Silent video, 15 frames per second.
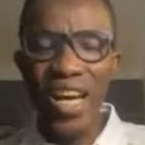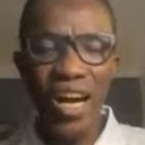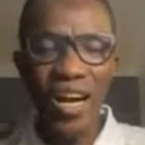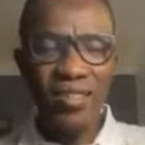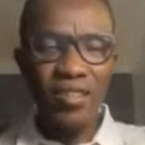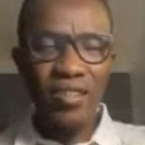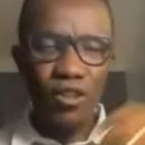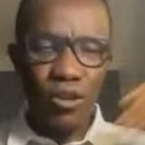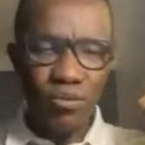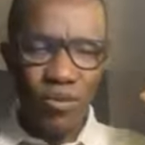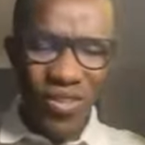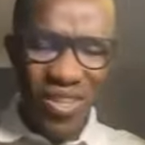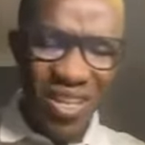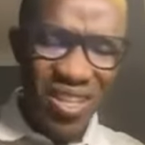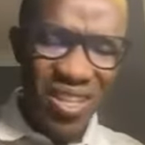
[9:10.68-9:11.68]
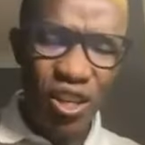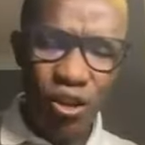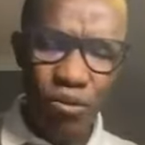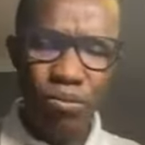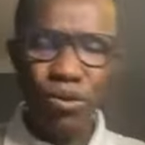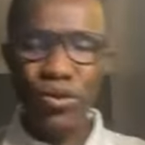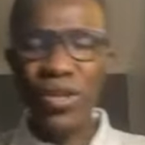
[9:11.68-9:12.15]
Uh, the scripture says in
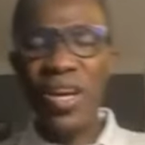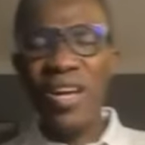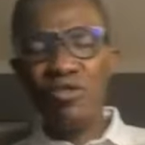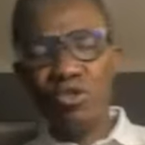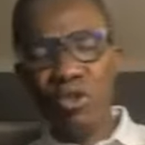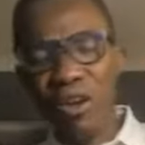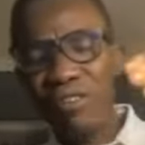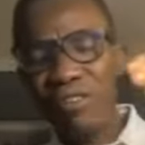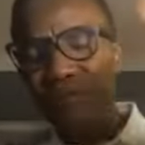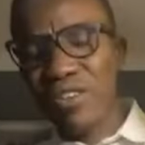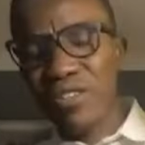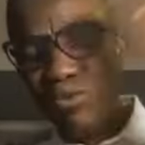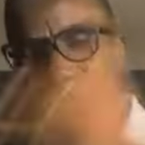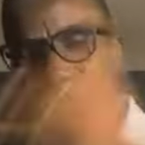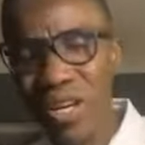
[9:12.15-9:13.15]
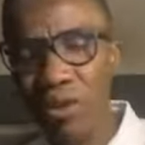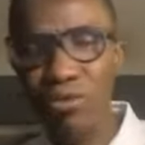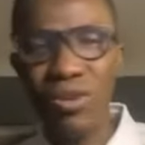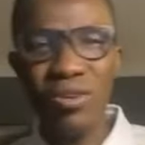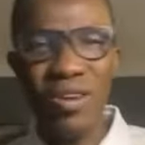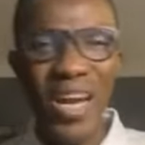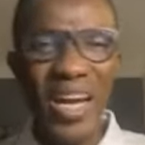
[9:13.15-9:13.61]
Hebrews 12 and verse 1 that
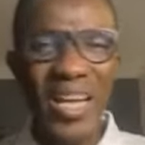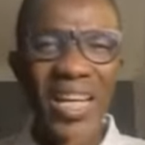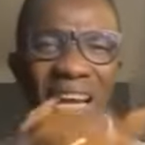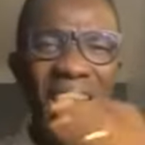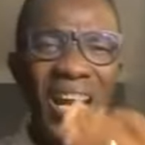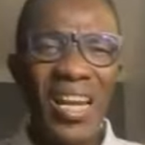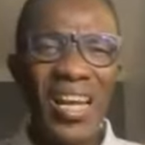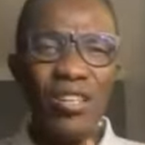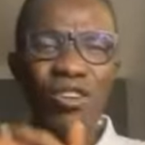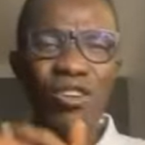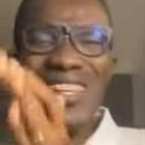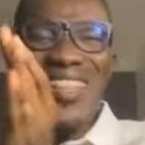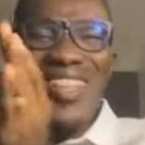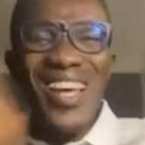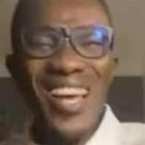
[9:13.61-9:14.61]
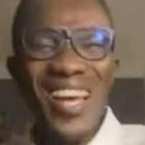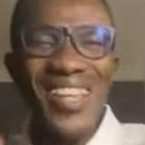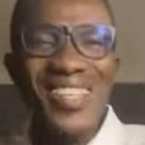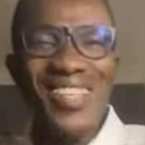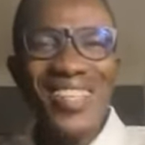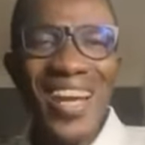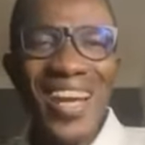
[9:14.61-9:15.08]
we read, let us lay
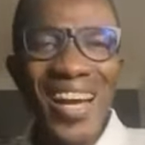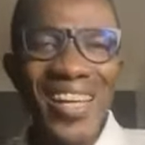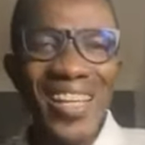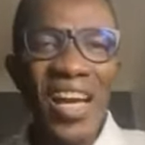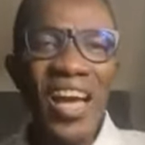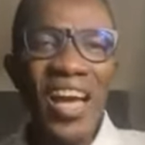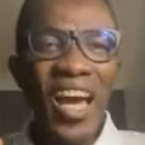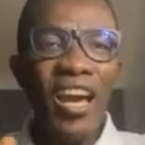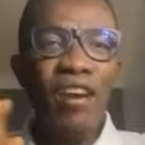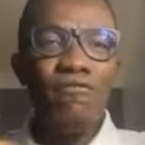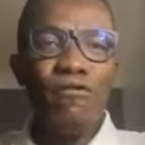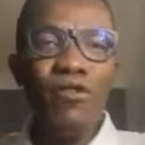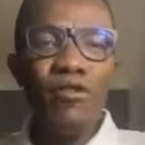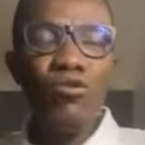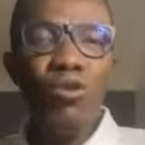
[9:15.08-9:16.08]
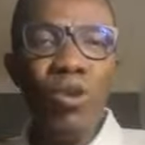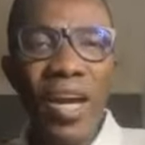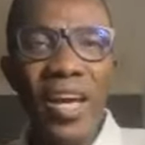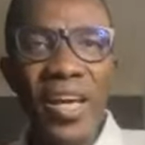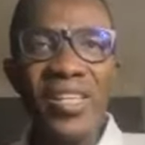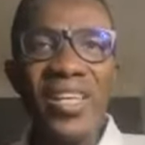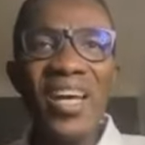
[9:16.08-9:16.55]
aside every
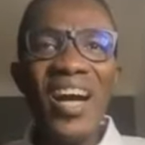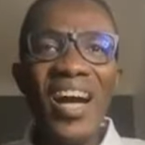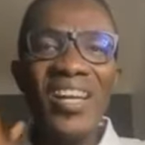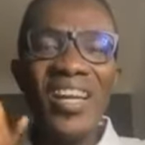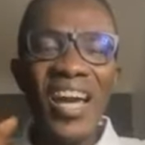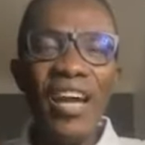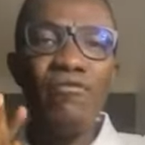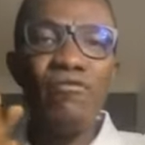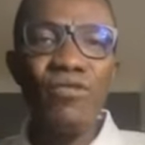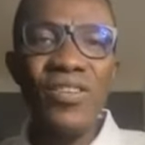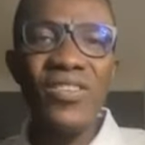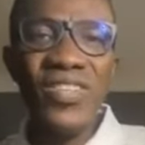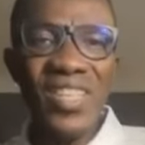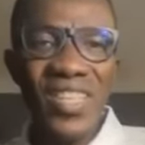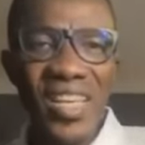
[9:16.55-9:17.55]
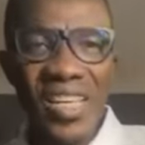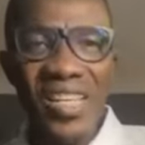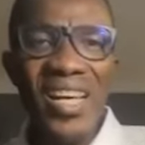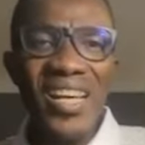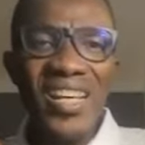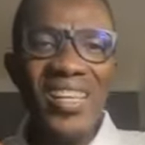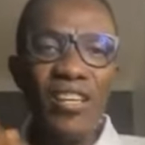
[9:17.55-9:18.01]
weight and every sin
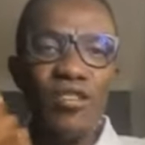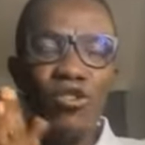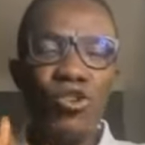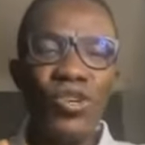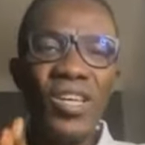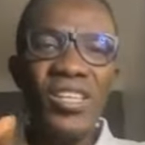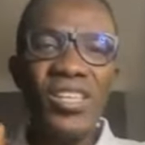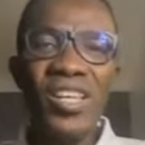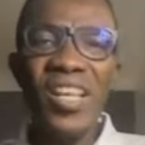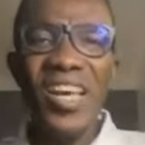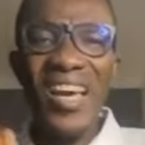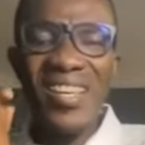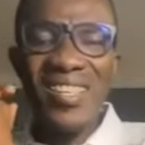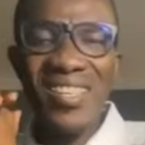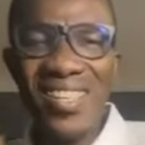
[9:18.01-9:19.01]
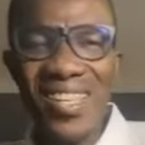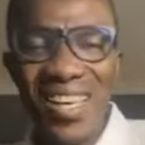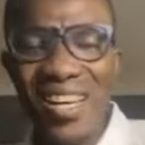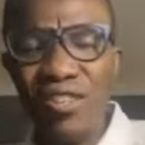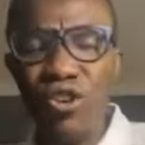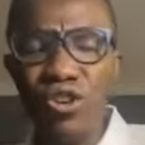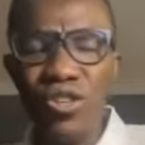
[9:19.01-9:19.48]
that so easily
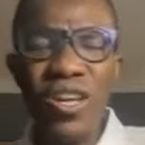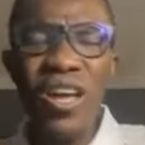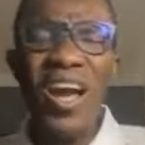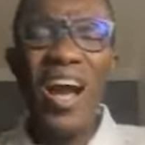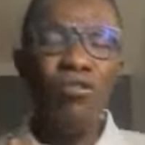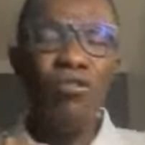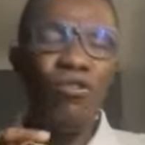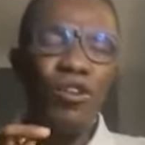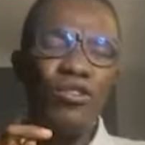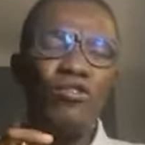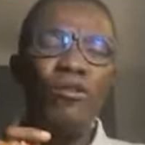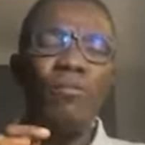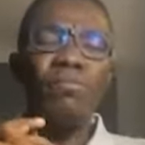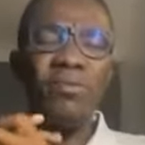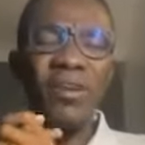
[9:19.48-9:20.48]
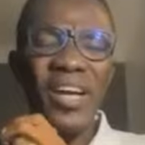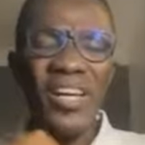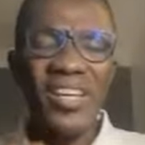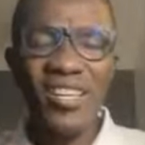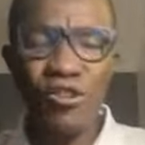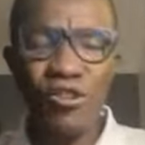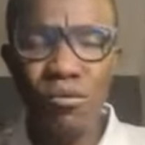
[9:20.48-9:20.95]
ensnares us. I want you to pray
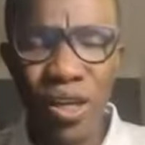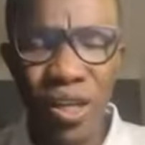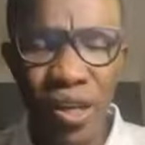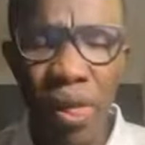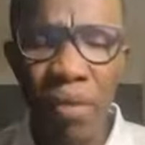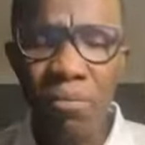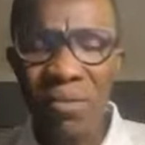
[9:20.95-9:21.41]
this morning.